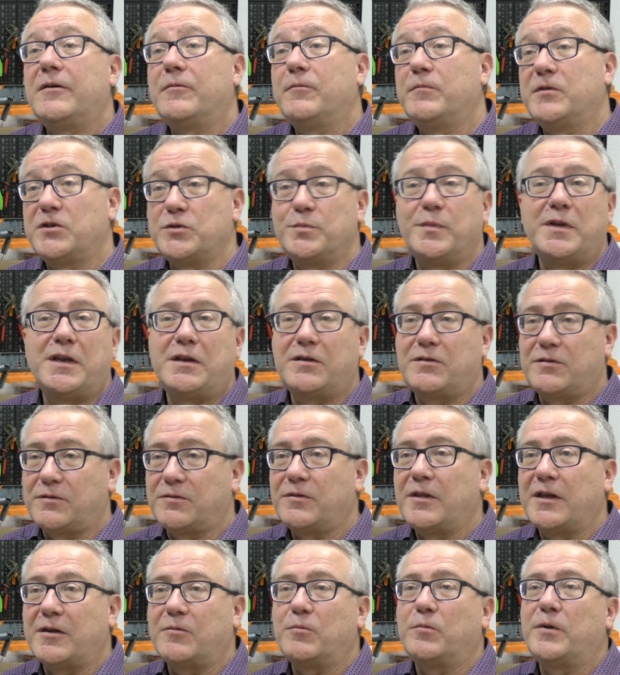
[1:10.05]
which meant
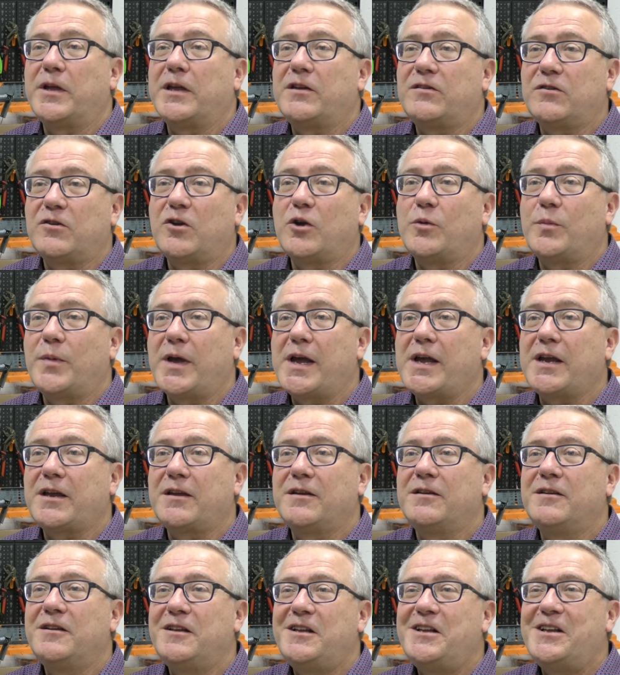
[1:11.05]
that we had to go
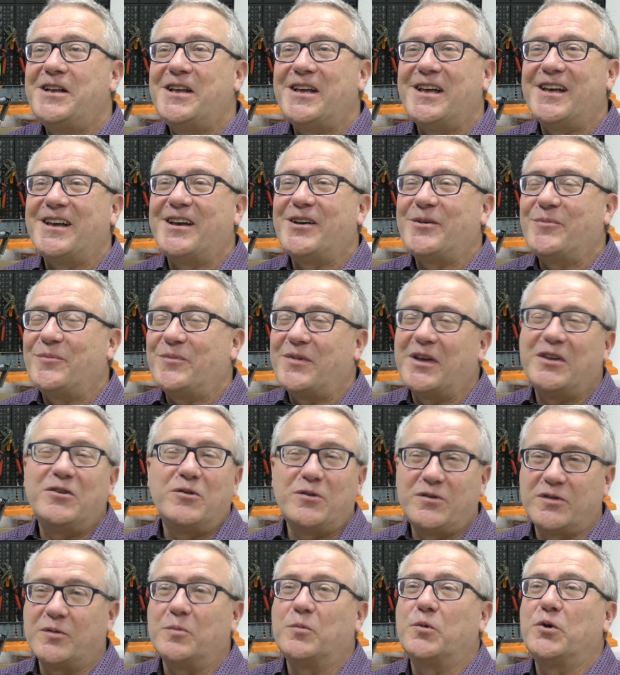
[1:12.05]
back and
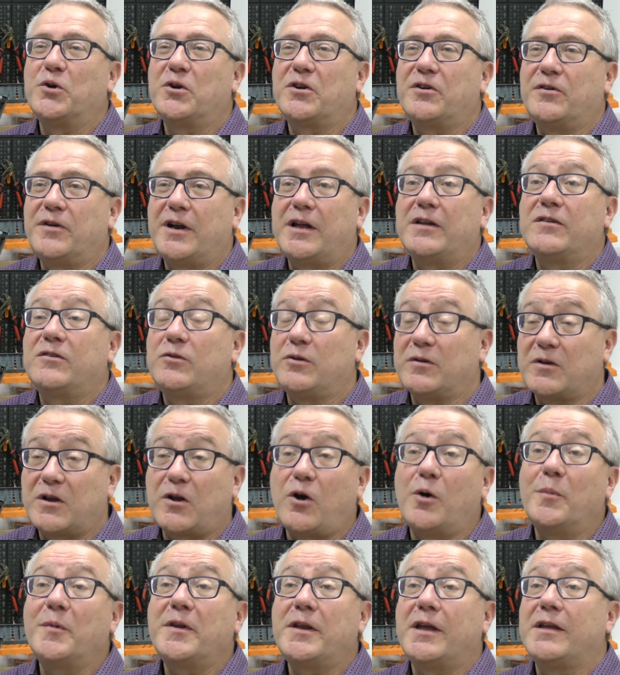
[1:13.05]
do some work around to
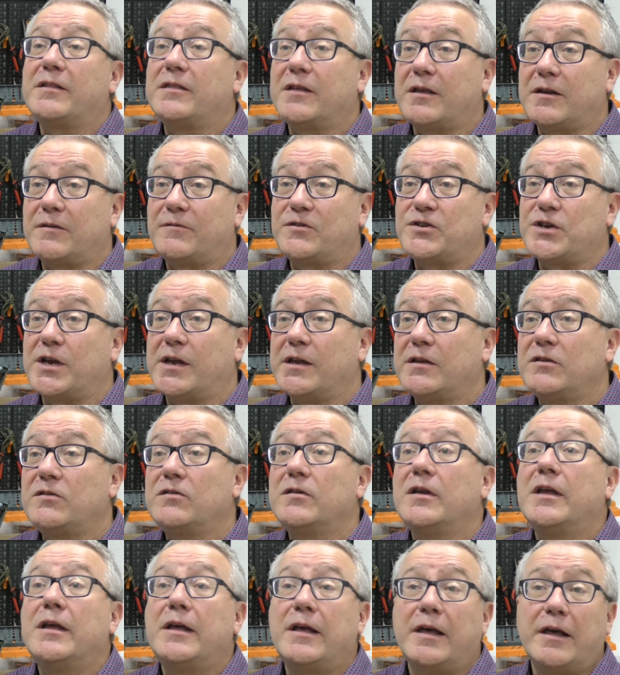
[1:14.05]
accommodate that
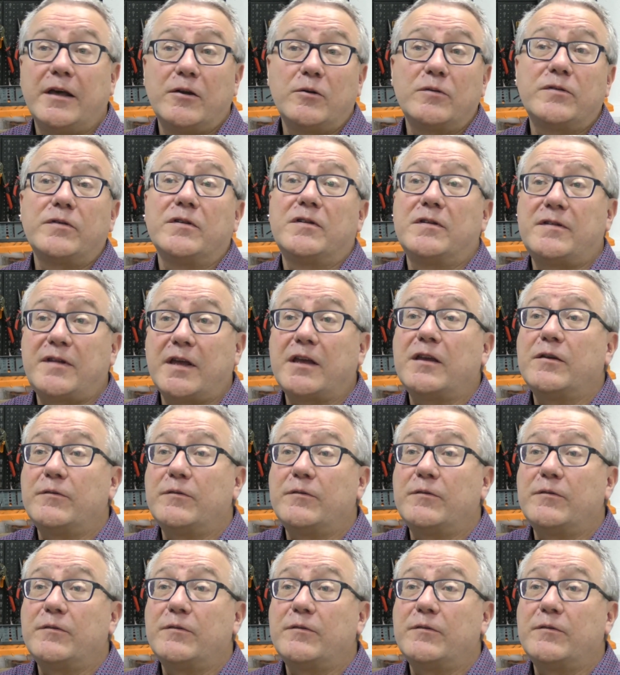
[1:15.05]
change and also to take